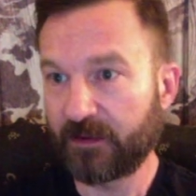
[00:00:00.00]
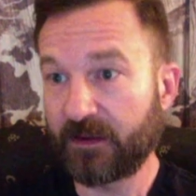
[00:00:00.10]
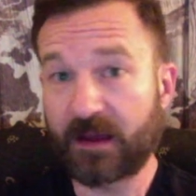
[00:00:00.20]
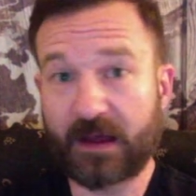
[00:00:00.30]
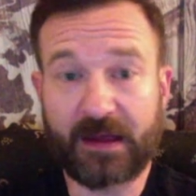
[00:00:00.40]

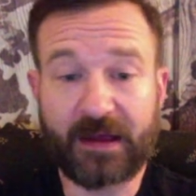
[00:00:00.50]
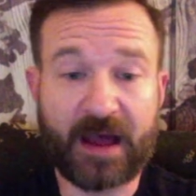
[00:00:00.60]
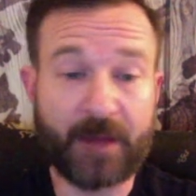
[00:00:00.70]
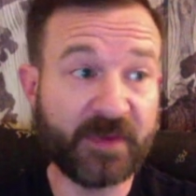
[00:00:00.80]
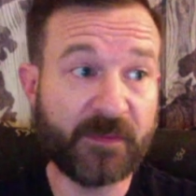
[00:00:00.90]

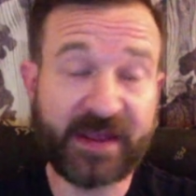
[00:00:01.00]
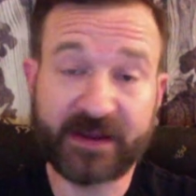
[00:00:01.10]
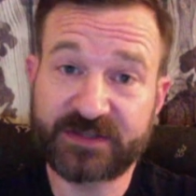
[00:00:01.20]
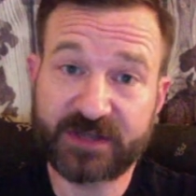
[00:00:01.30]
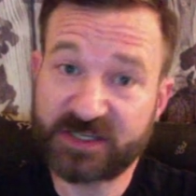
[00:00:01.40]
I'm going to make
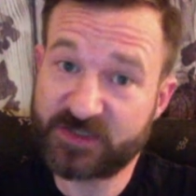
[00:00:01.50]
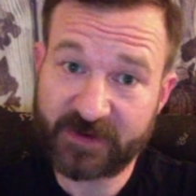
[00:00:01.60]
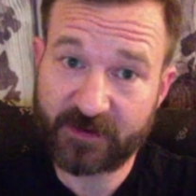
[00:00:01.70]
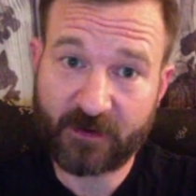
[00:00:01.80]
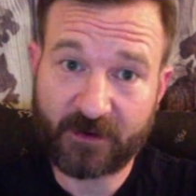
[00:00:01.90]
a
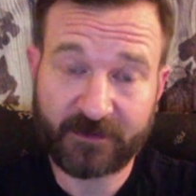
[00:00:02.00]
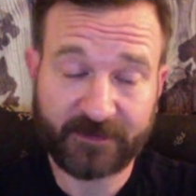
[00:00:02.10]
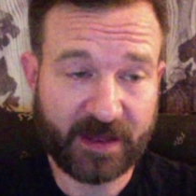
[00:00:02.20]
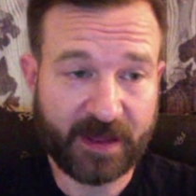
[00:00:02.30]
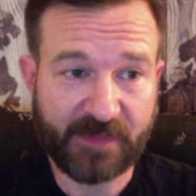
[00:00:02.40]
judgment
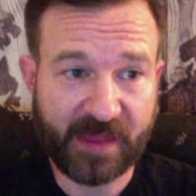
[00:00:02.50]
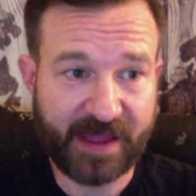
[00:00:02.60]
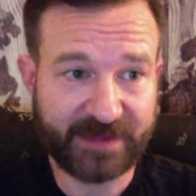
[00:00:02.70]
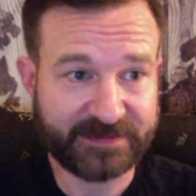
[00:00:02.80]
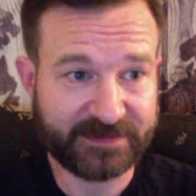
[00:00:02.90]
call. I'm
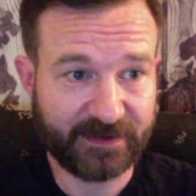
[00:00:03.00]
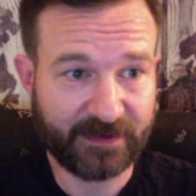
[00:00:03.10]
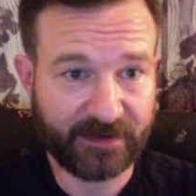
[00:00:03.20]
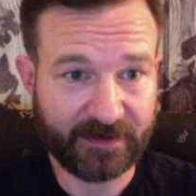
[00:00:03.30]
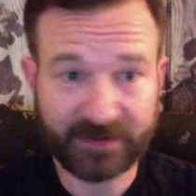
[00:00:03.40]
not
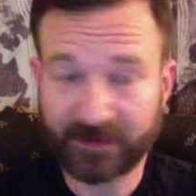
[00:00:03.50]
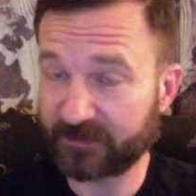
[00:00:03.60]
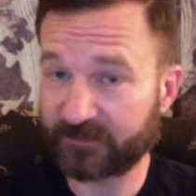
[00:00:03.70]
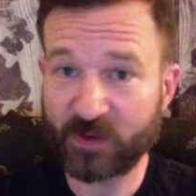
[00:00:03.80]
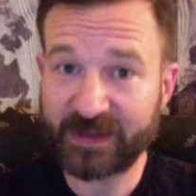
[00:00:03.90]

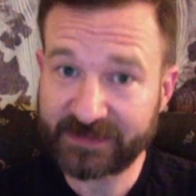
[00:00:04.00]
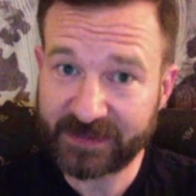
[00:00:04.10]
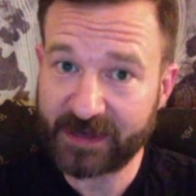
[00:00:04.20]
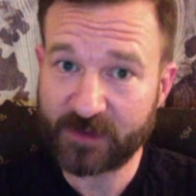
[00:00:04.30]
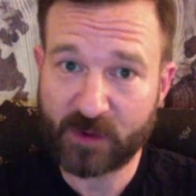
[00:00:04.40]
clairvoyant in
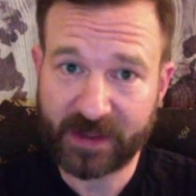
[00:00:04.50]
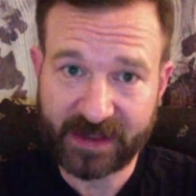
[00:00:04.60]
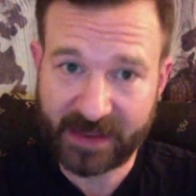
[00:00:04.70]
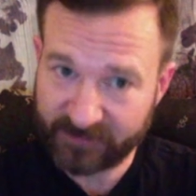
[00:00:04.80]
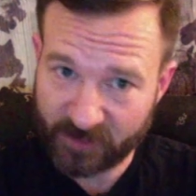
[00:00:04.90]
any way.
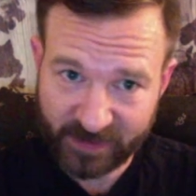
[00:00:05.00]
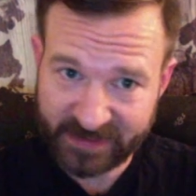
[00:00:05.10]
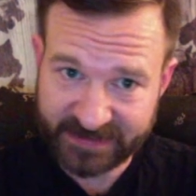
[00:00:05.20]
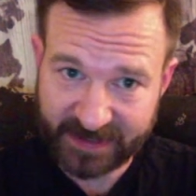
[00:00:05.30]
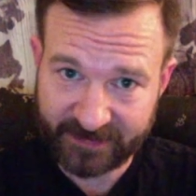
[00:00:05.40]
I have no
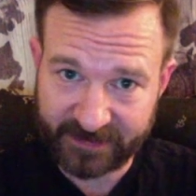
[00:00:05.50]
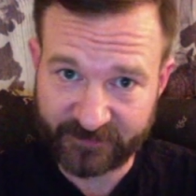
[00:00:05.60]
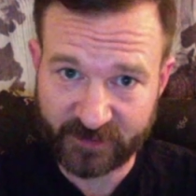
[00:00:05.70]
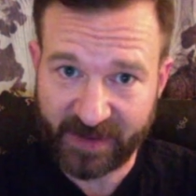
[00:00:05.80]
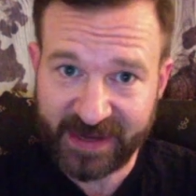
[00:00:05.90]
insider
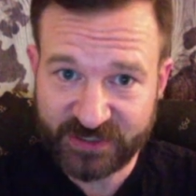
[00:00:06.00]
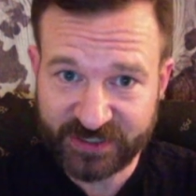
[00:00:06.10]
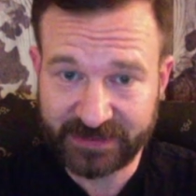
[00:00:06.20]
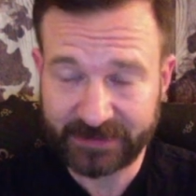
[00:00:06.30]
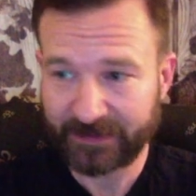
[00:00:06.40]

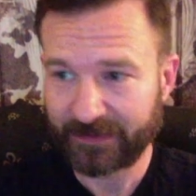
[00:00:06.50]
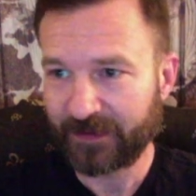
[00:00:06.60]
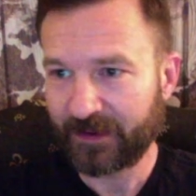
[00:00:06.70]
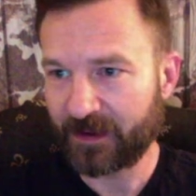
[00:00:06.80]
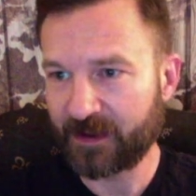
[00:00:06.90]
information.
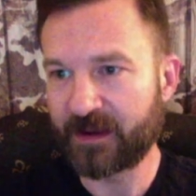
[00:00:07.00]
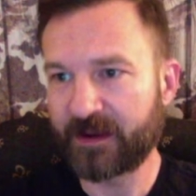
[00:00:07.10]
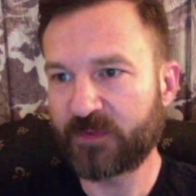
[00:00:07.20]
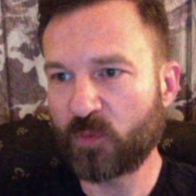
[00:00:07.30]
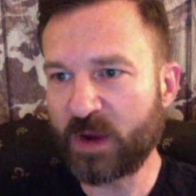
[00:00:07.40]

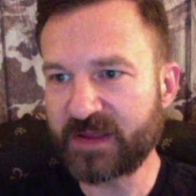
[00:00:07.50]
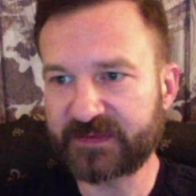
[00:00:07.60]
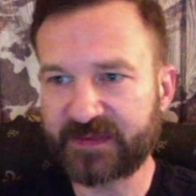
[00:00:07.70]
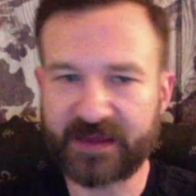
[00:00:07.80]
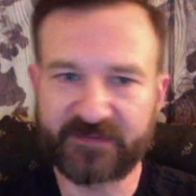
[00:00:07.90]
The way
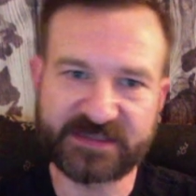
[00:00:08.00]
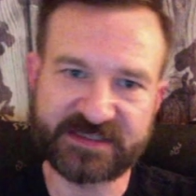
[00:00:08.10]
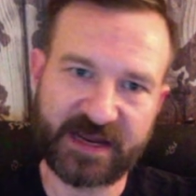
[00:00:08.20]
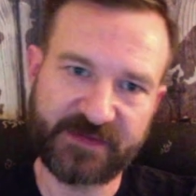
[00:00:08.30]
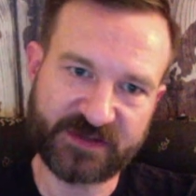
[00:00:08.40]
that they have
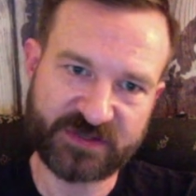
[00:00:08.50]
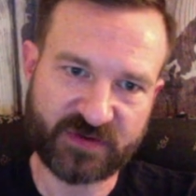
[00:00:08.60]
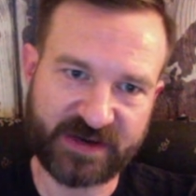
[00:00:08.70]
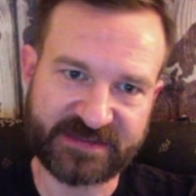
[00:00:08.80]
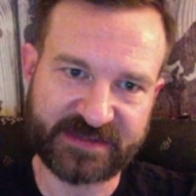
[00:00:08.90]
designed this
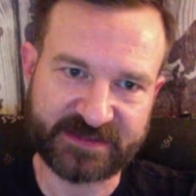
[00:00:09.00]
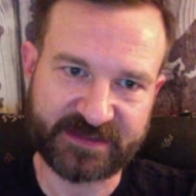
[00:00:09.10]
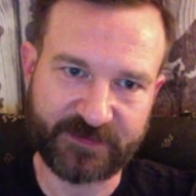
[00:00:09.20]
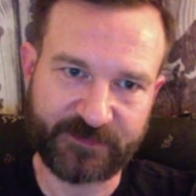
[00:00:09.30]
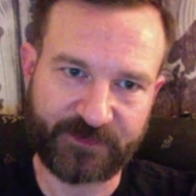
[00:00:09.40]
trait
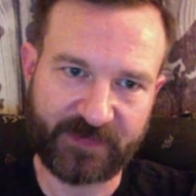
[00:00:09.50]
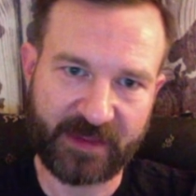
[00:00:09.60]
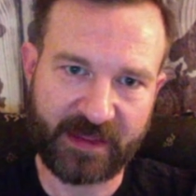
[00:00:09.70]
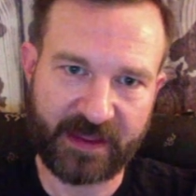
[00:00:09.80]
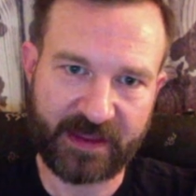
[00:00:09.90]
system
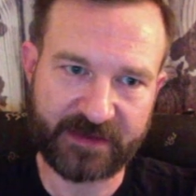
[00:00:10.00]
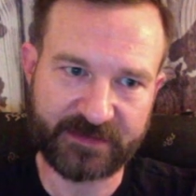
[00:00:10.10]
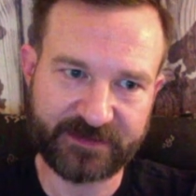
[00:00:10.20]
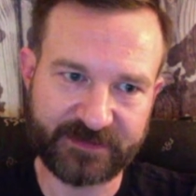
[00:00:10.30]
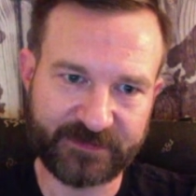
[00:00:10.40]
and